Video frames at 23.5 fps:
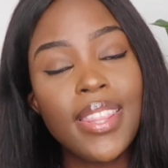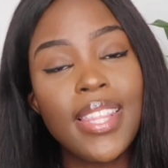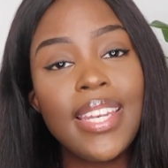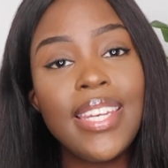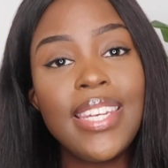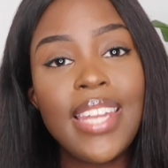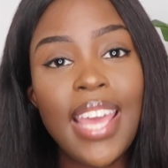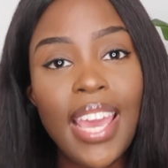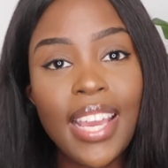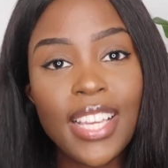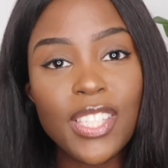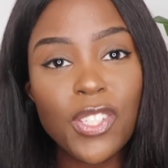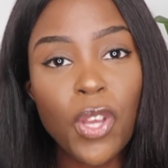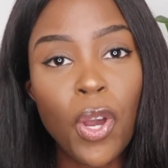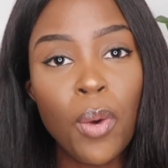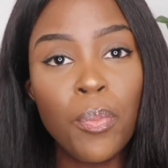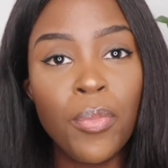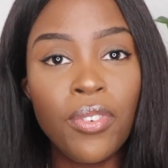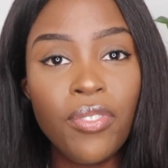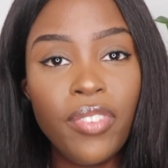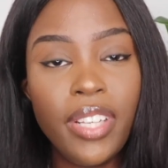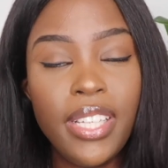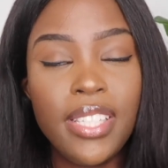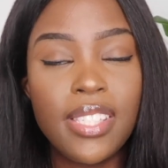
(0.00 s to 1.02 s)
the next
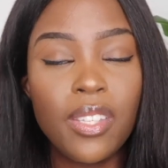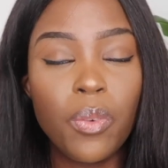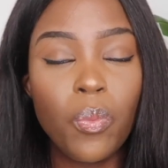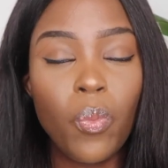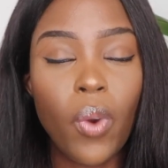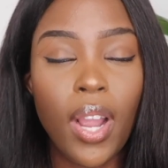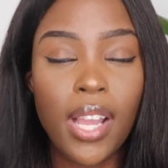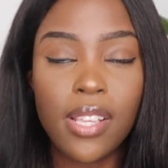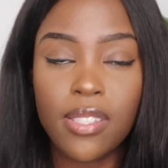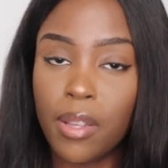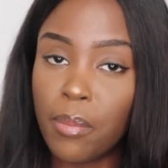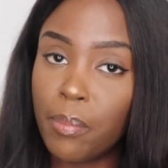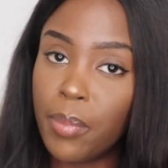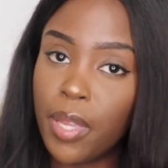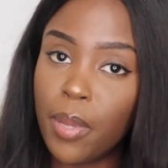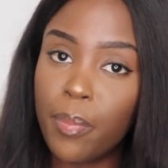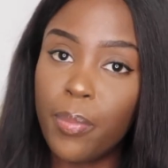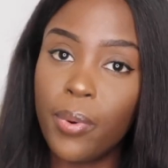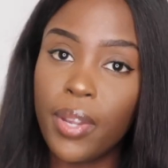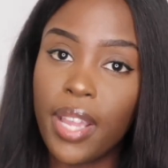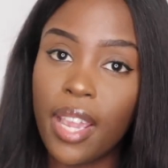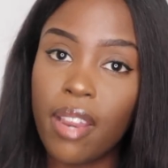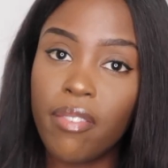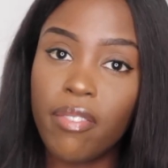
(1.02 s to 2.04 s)
common reason why some
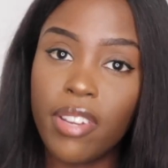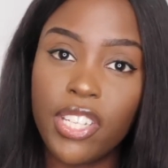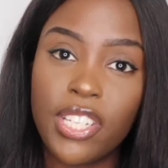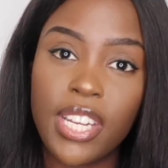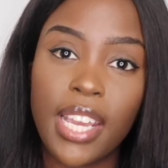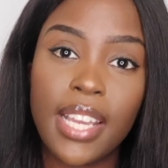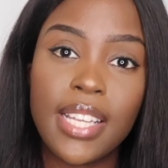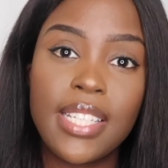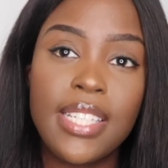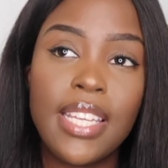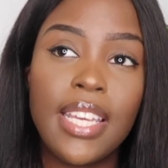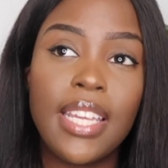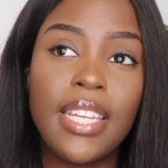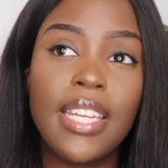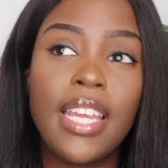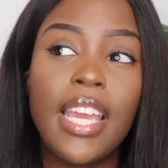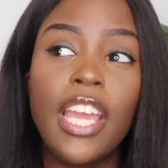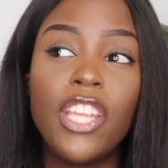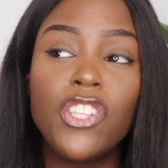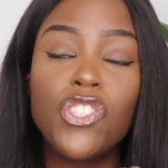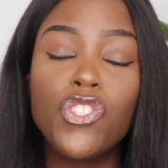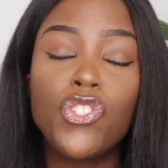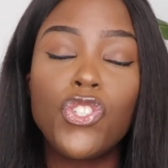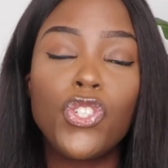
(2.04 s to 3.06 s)
people get rejected
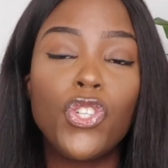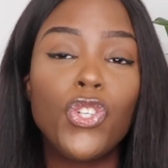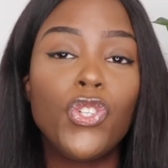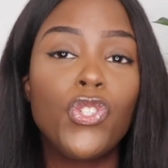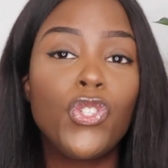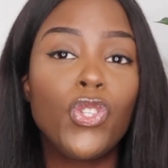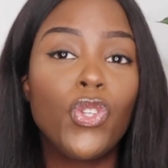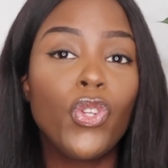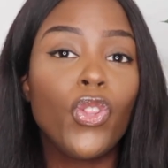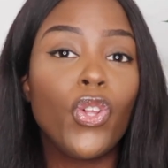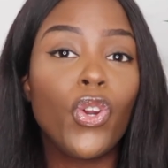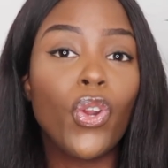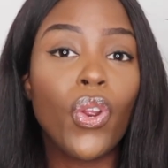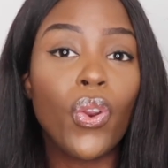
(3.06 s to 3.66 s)
is due to the